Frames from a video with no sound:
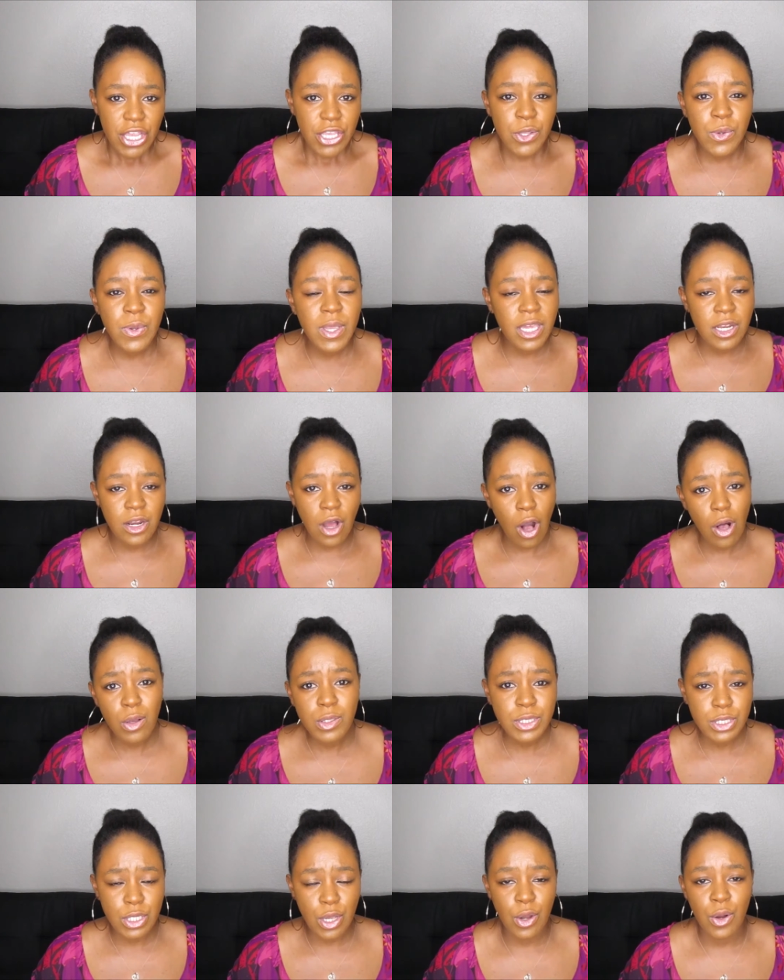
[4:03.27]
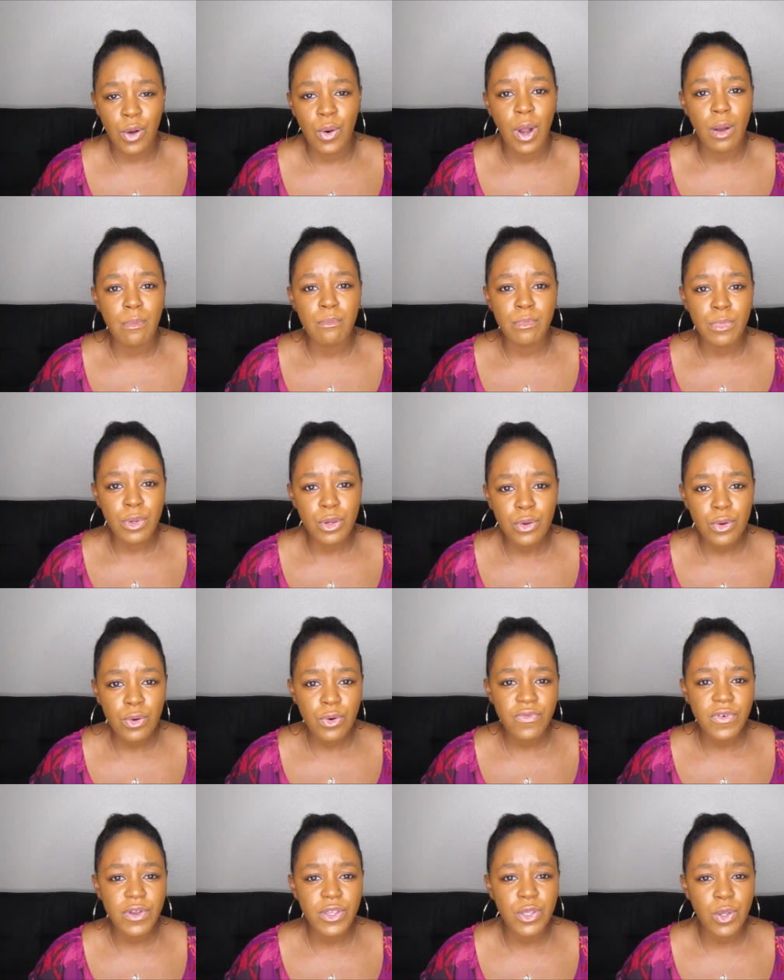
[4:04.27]
You can also
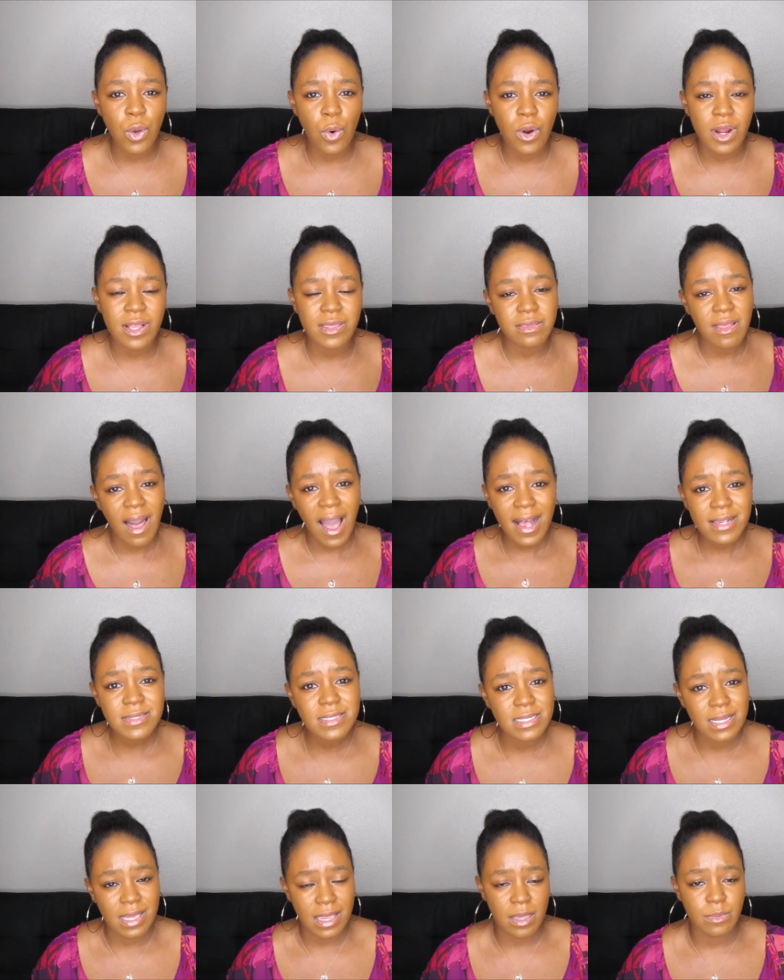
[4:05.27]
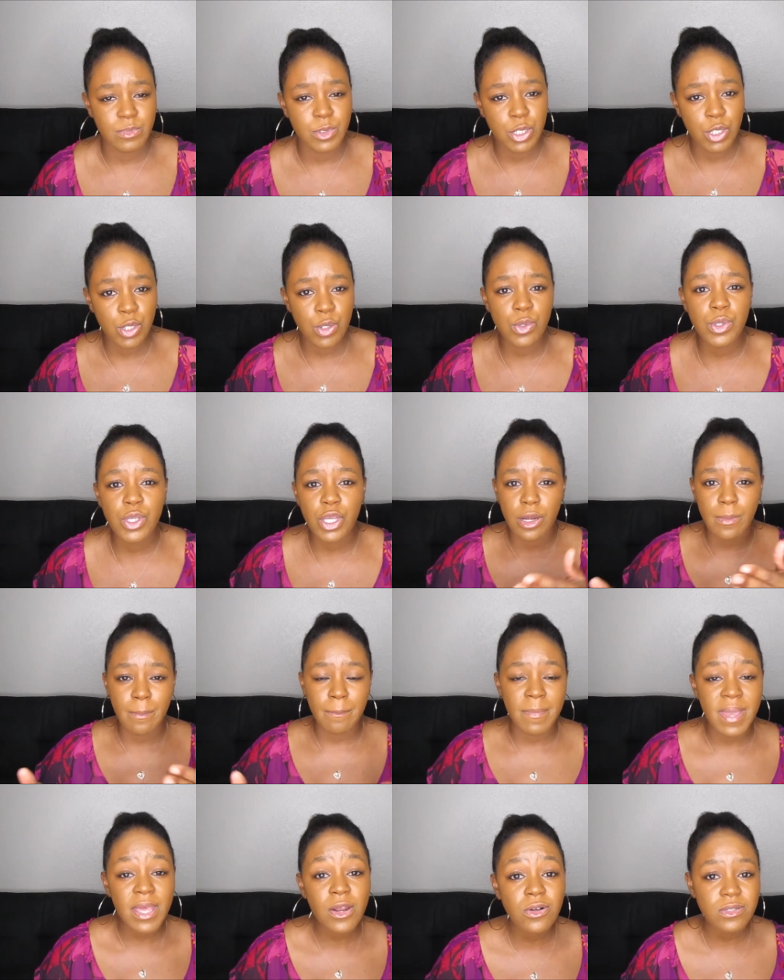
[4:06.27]
move your last name to your
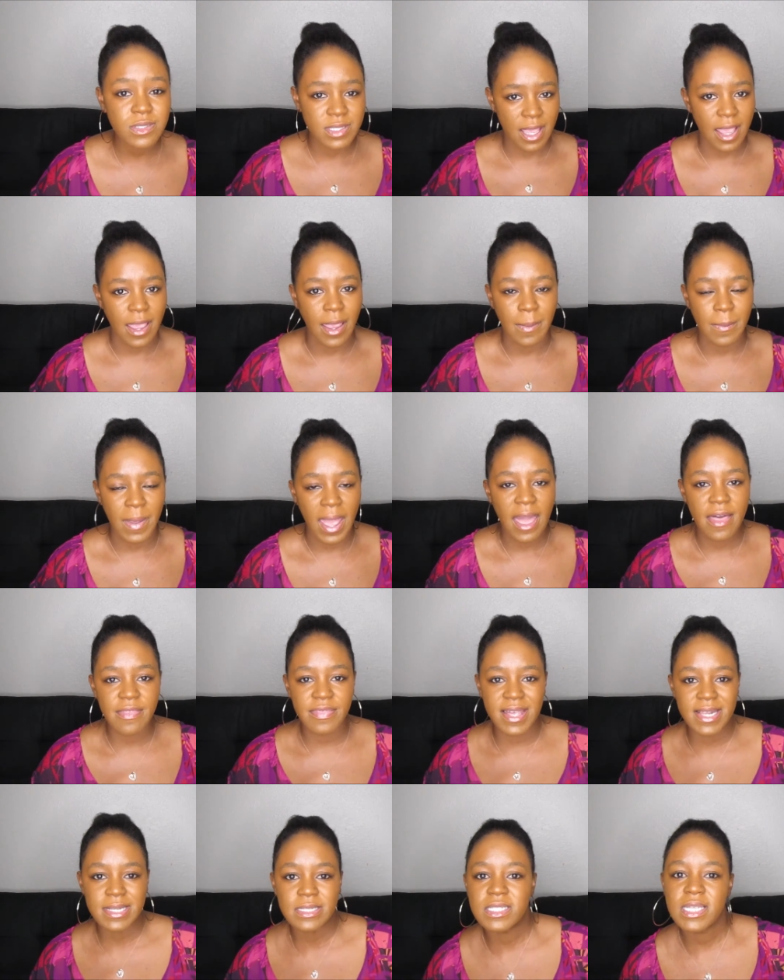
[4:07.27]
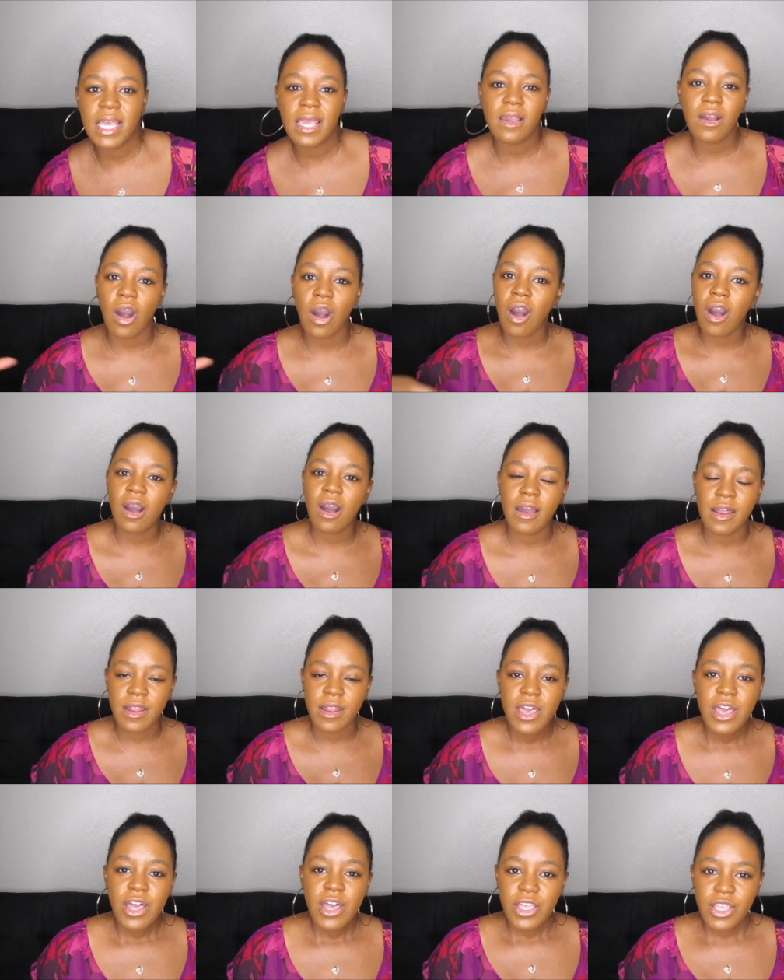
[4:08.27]
middle name and then take
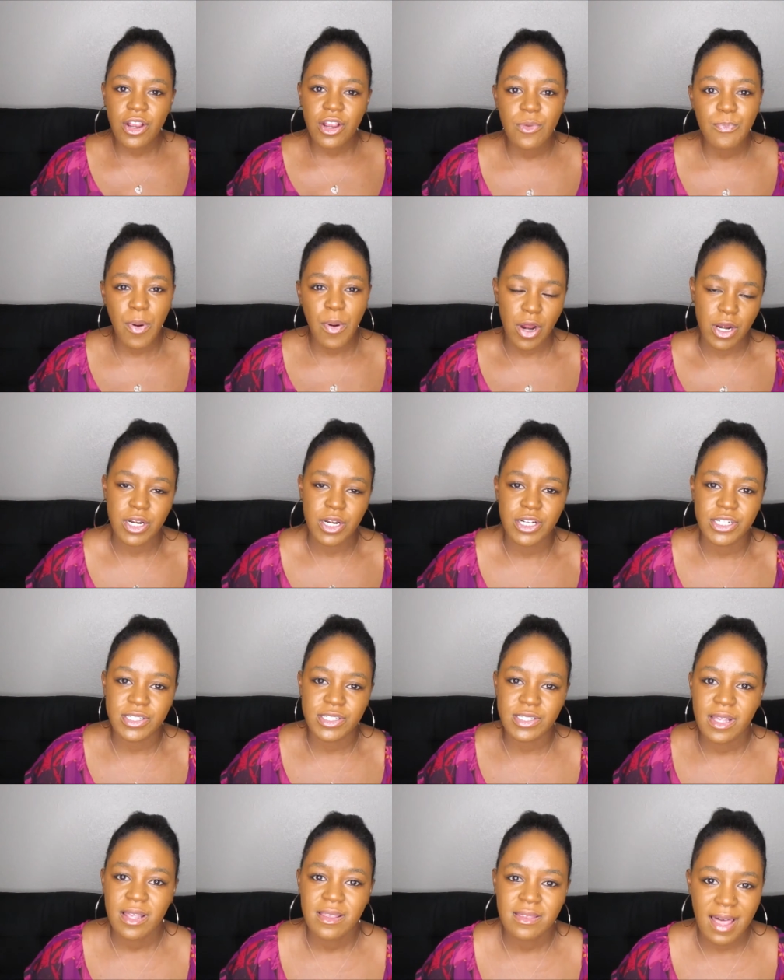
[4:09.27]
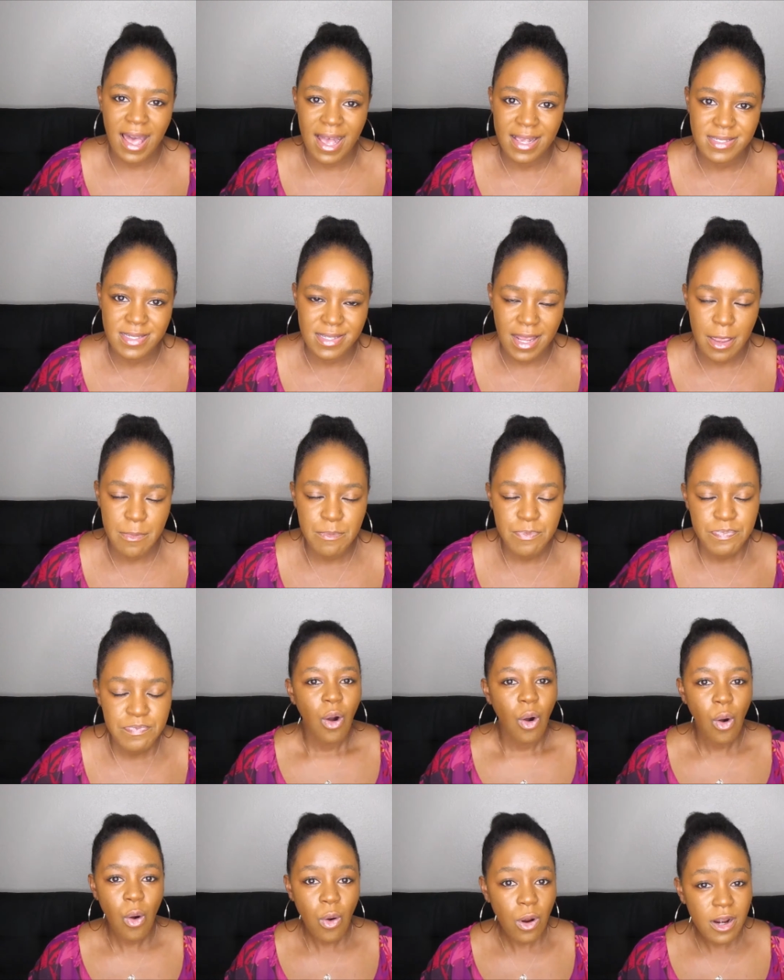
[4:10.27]
on your partner's last name.
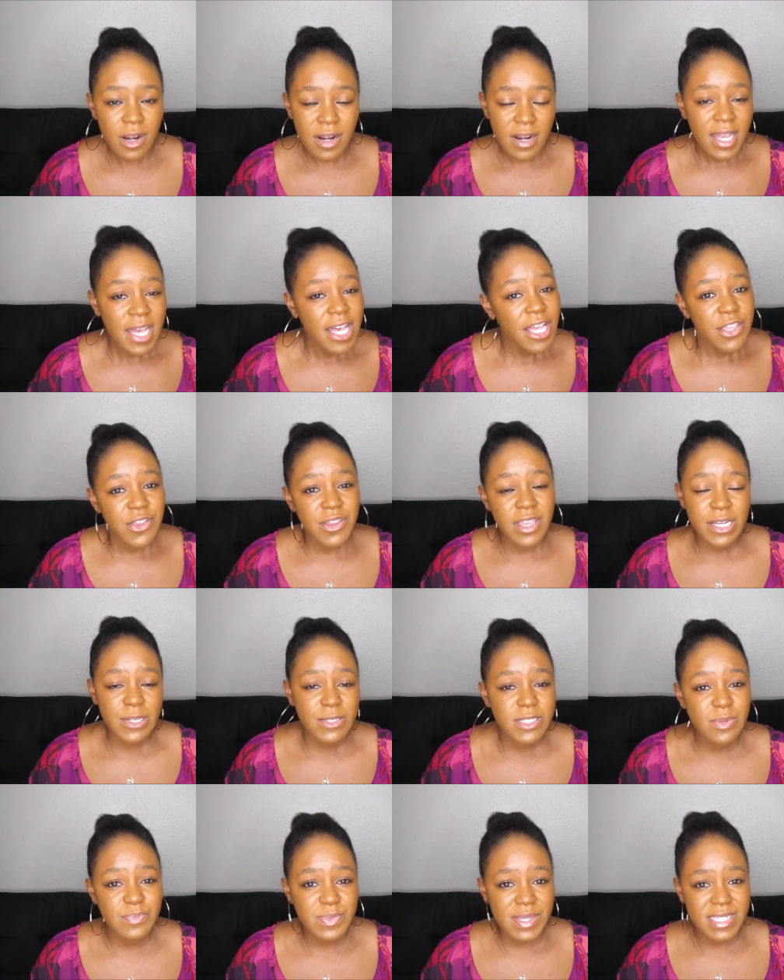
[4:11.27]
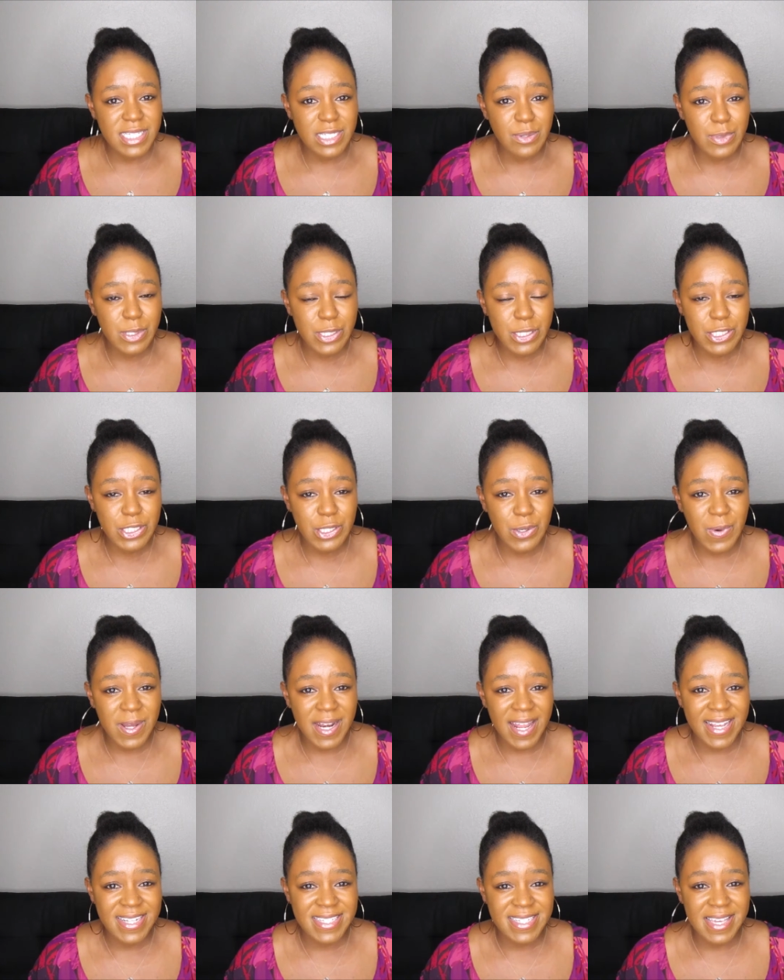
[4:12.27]
Or you can do something similar to
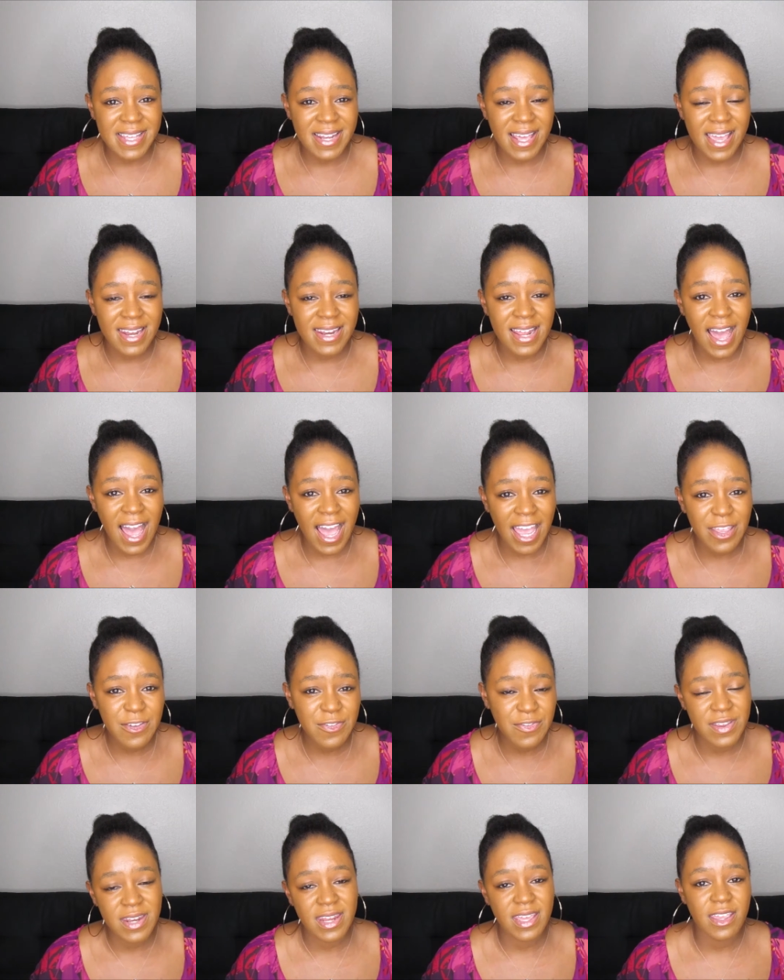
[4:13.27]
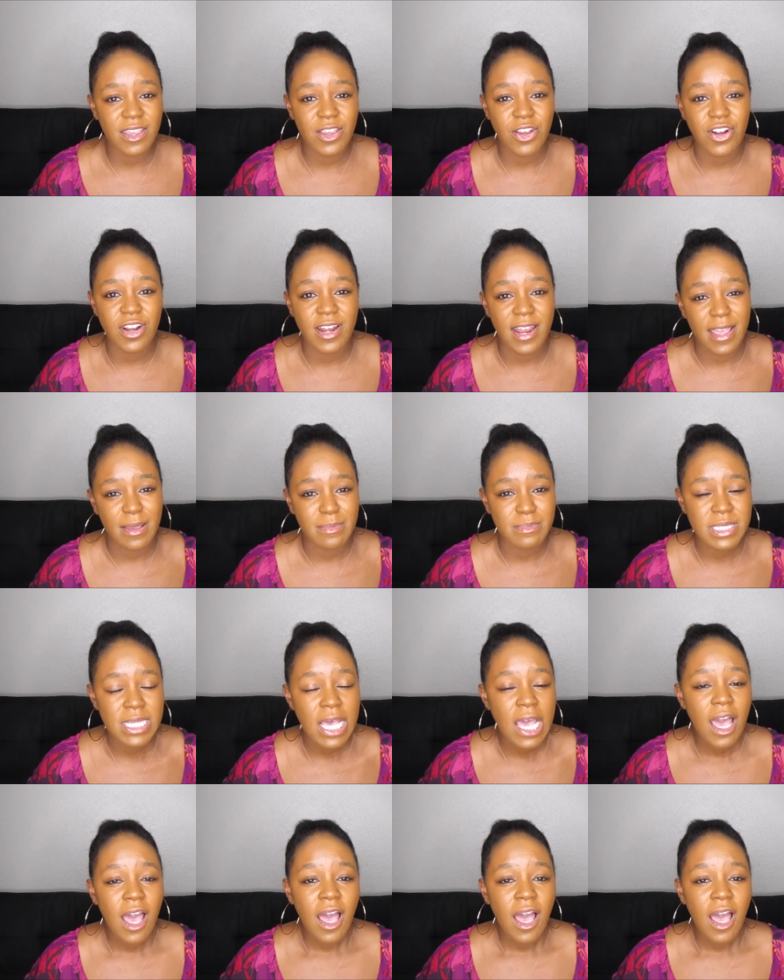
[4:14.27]
what I did and hyphenate your names.